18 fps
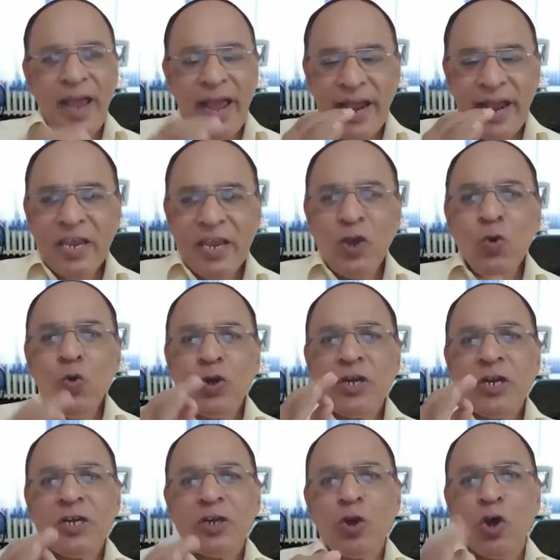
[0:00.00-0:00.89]

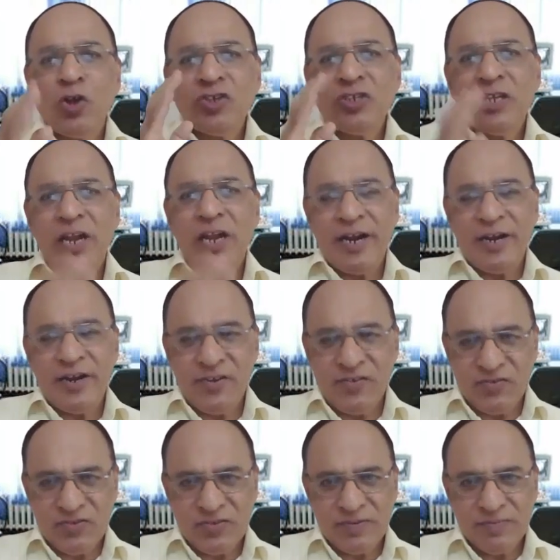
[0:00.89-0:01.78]
acute
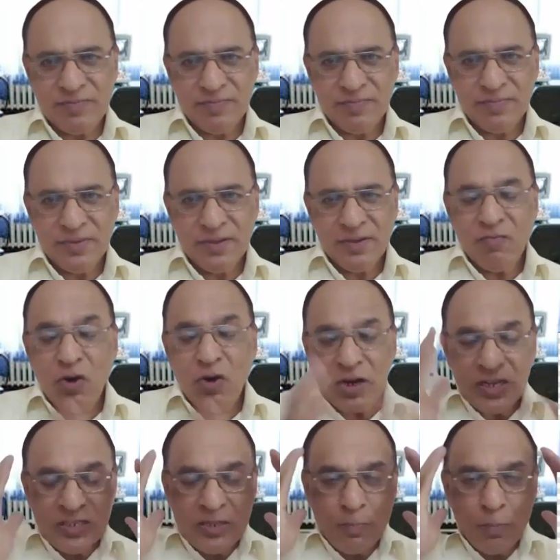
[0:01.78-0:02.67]
tonsillitis.
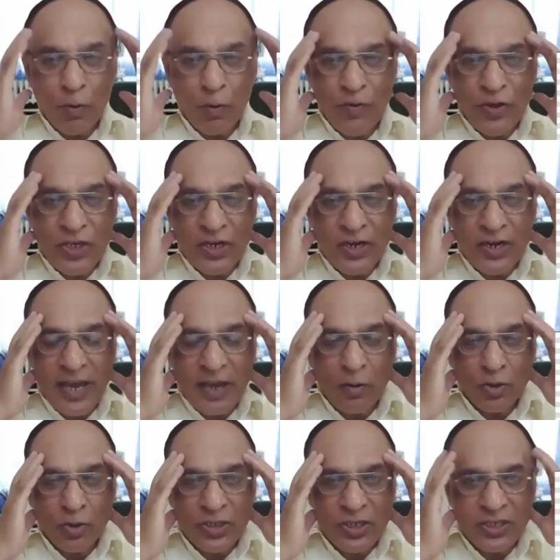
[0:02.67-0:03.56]
What is the provisional
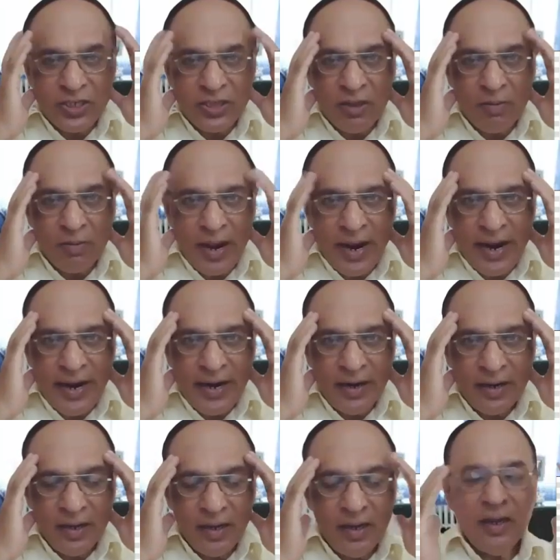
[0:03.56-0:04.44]
diagnosis in the
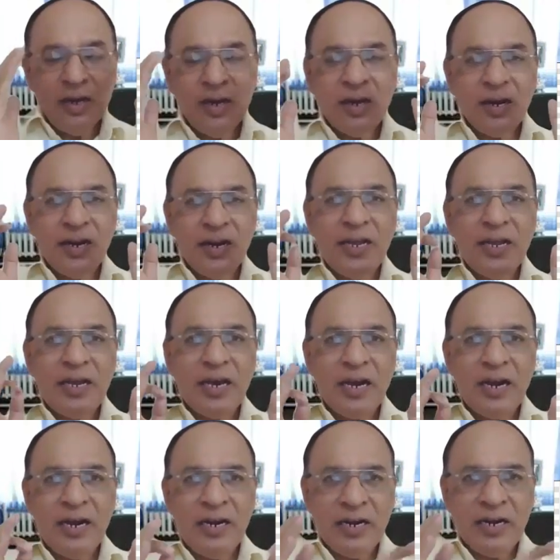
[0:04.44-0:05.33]
mind?
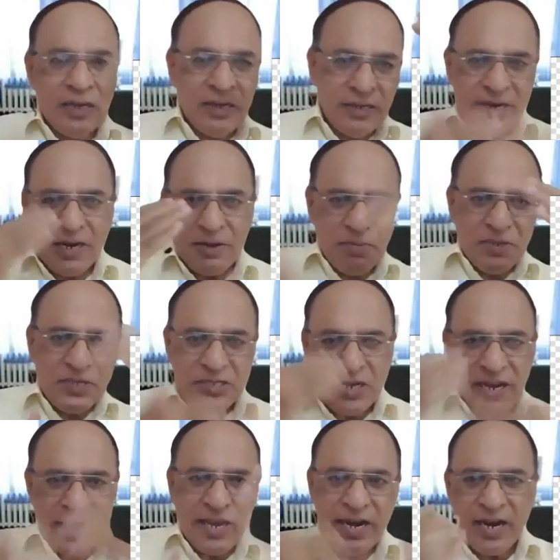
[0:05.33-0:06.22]
Recurrent, that
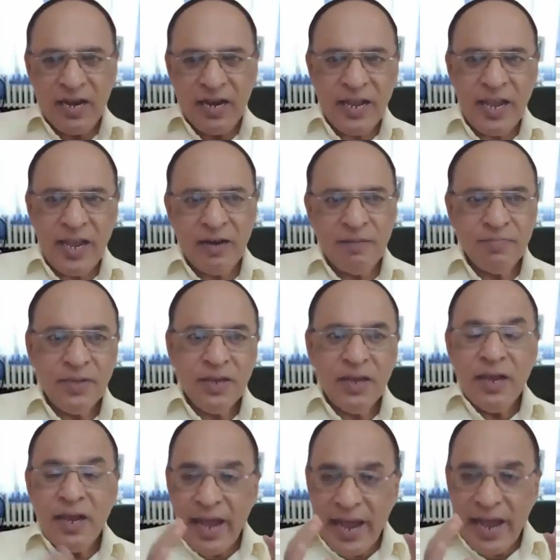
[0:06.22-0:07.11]
means again and again,
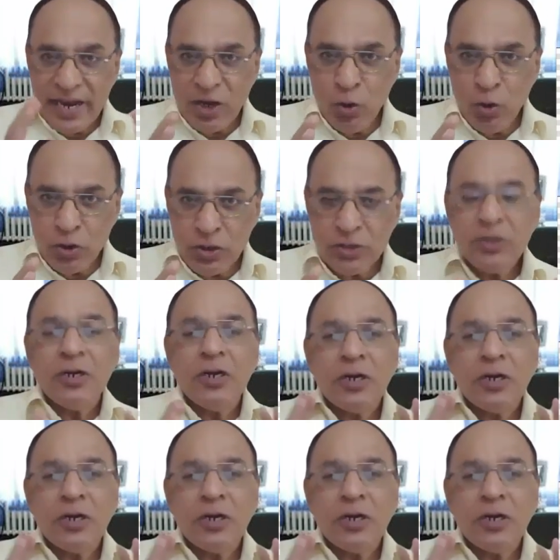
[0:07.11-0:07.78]
acute